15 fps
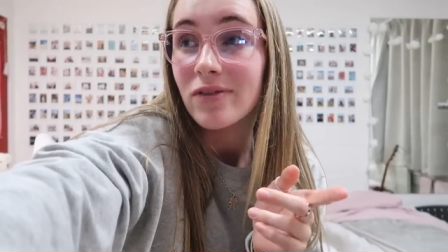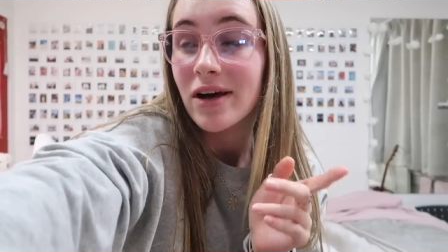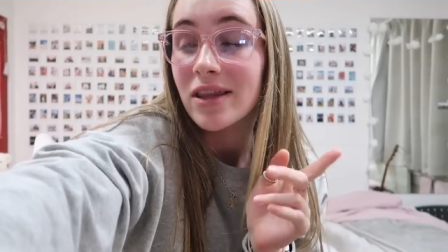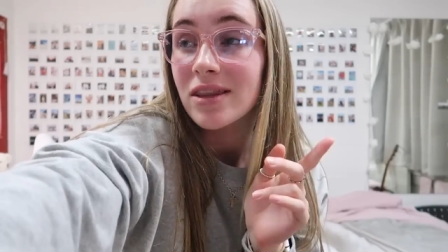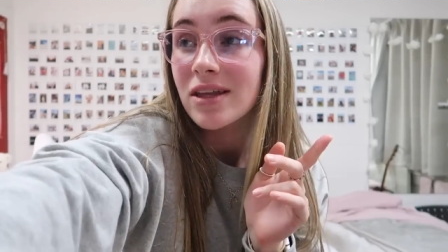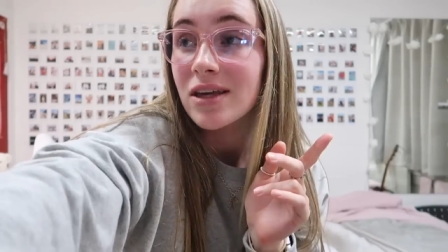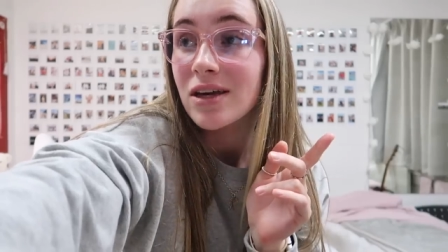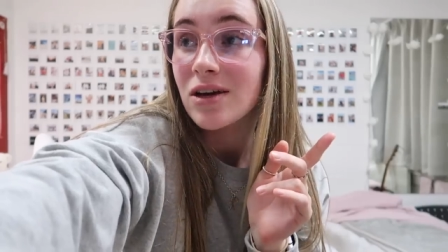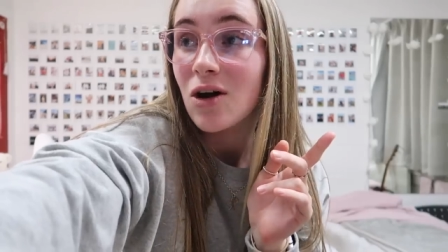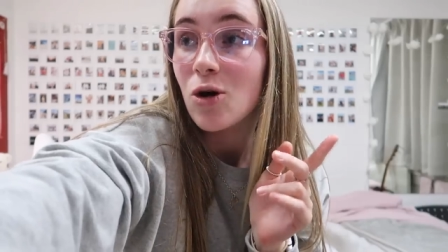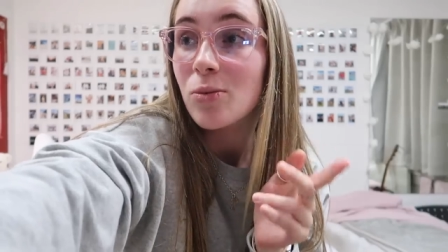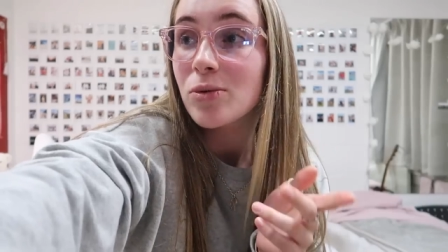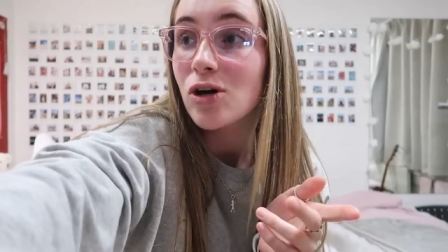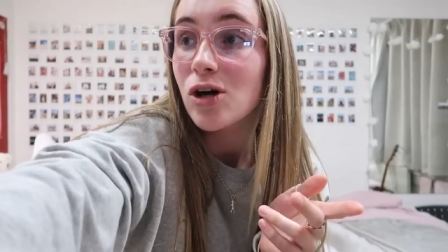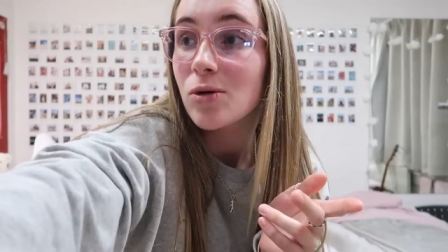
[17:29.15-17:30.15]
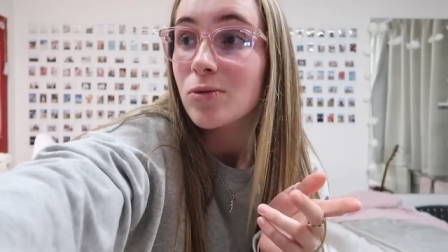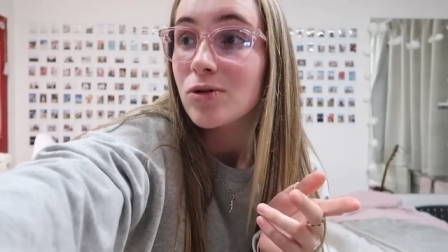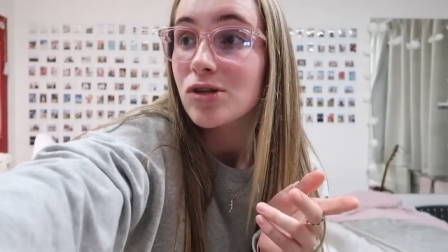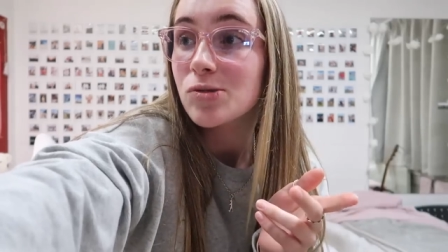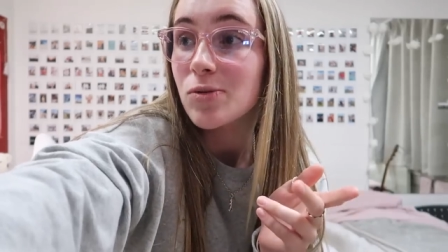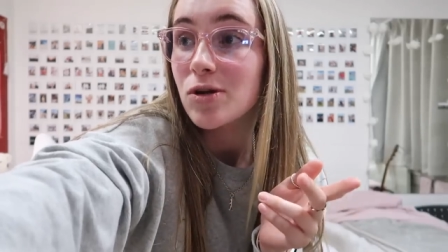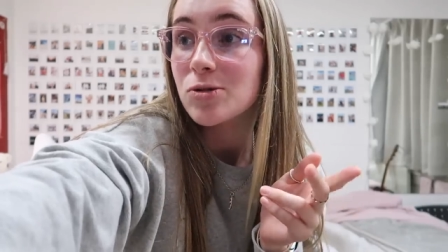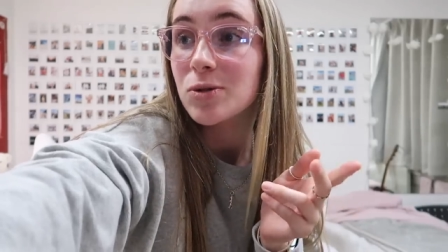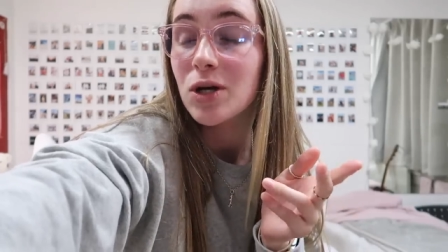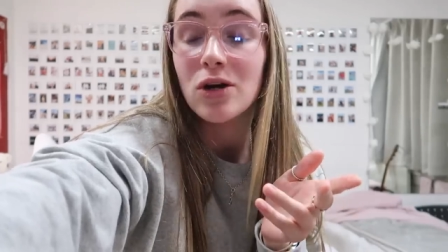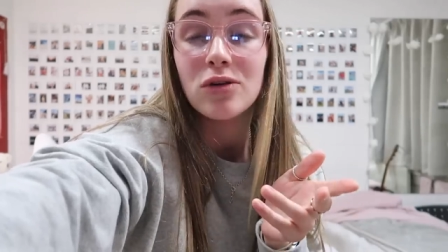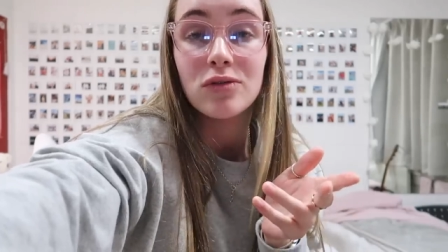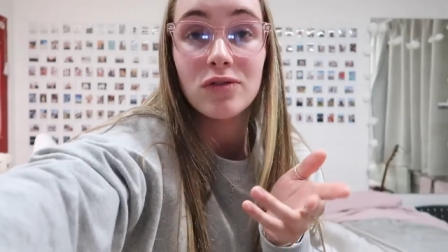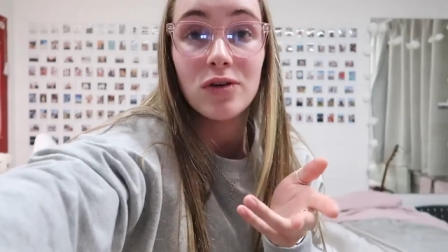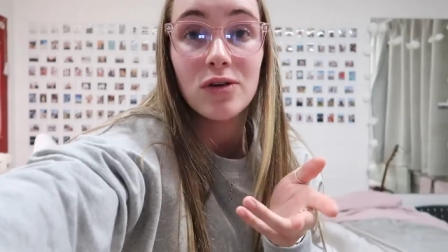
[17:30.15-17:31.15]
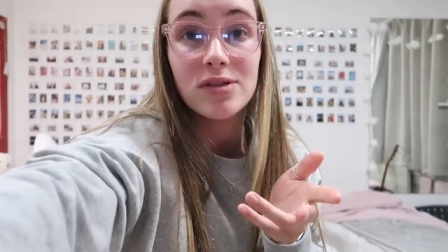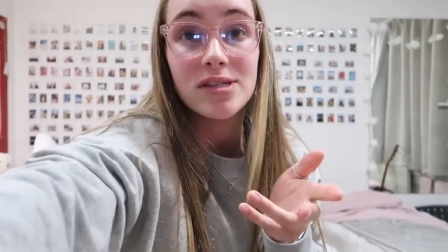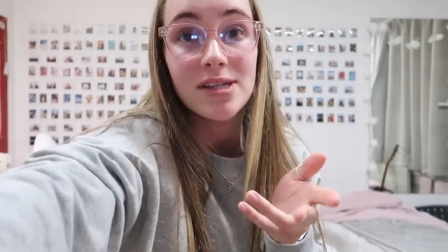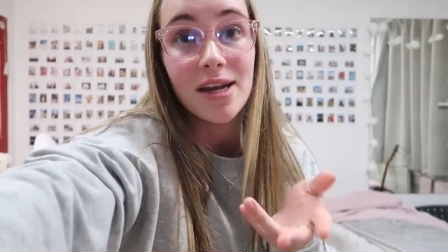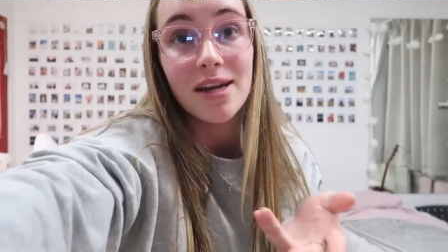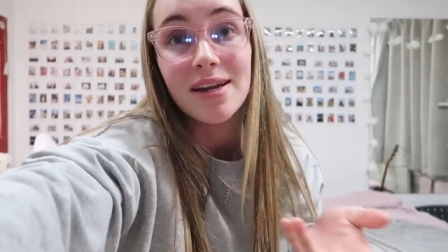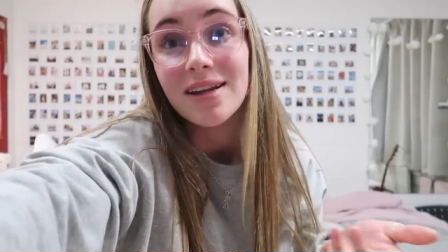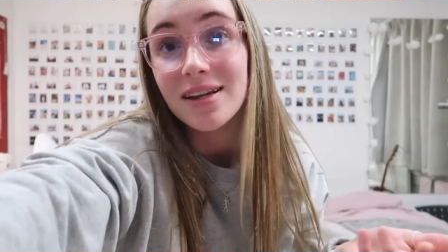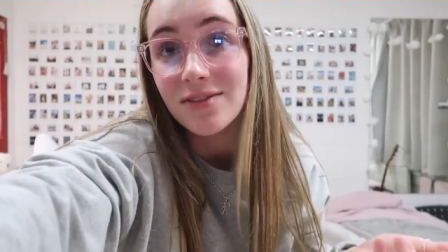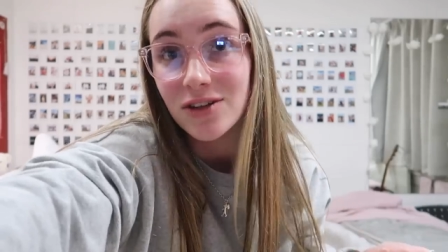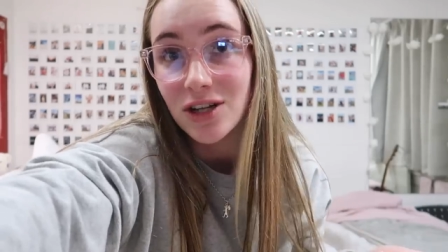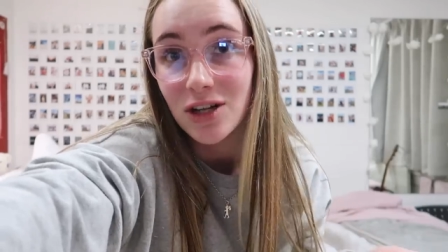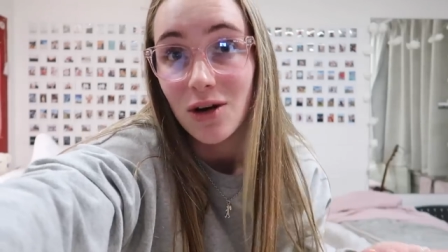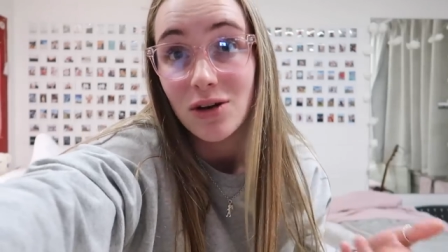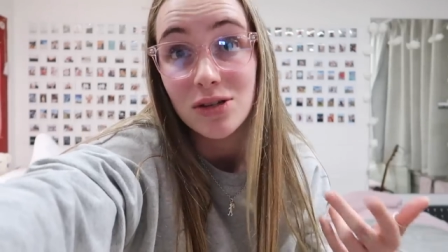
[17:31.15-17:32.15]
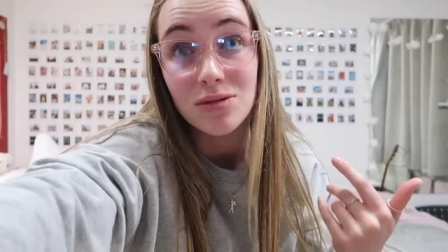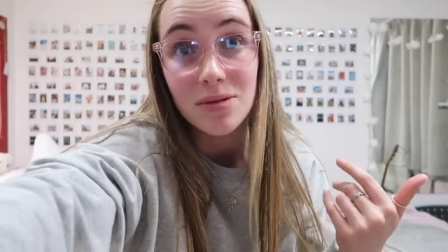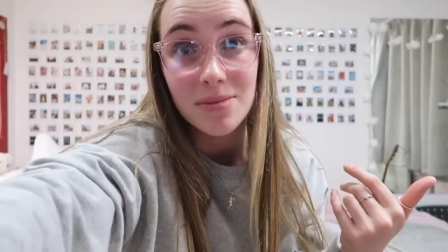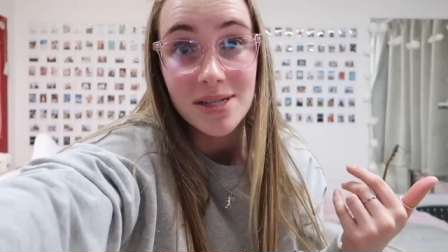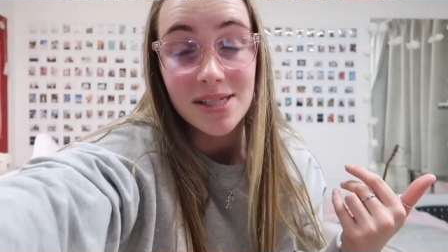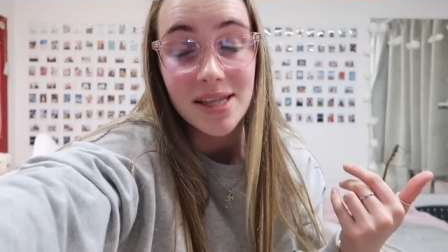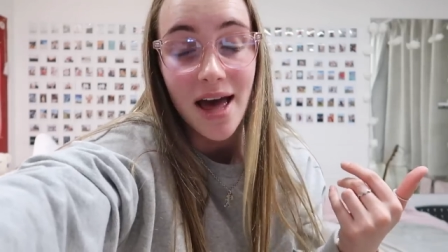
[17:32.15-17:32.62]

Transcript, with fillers: and the open home we were supposed to go to first started at 11 o'clock, so we missed